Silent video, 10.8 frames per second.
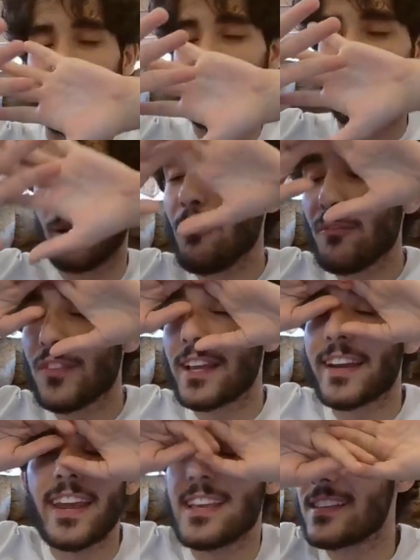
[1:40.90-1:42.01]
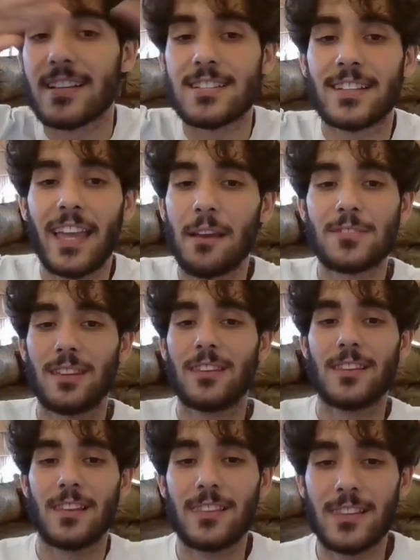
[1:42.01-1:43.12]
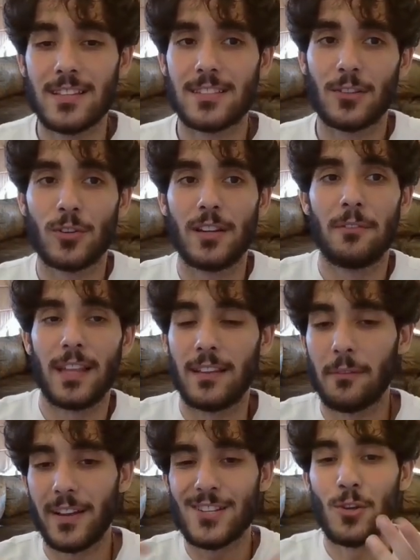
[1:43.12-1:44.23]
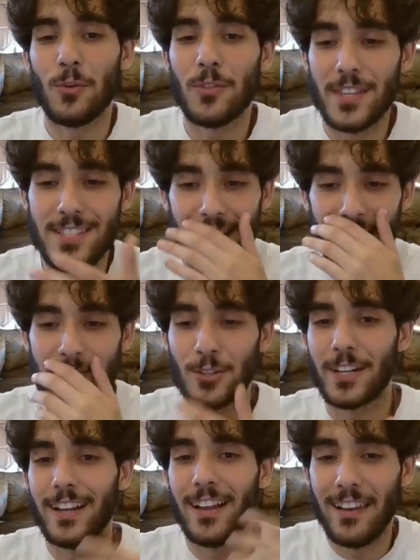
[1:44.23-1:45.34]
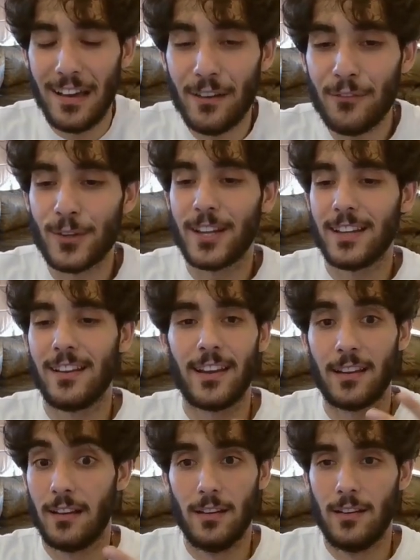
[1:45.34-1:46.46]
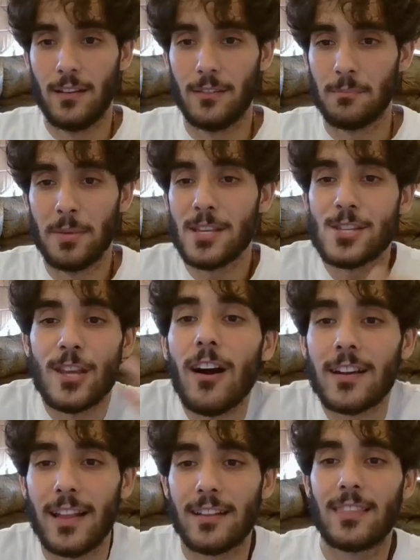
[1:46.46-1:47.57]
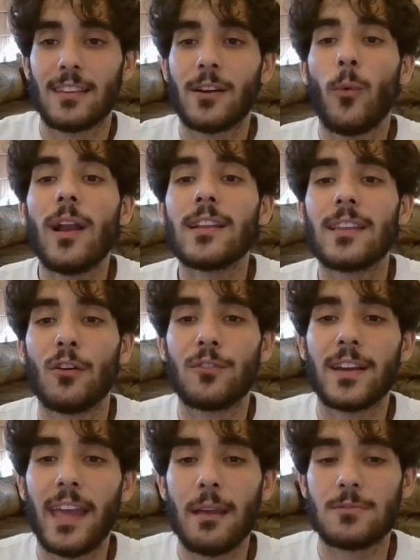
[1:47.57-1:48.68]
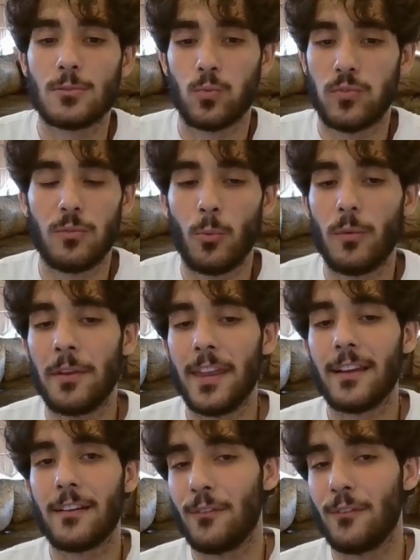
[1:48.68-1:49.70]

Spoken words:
Some of the craziest games in this tournament, and I'm gonna show you these games. You're gonna laugh, you're gonna like be shocked at the quality of the games being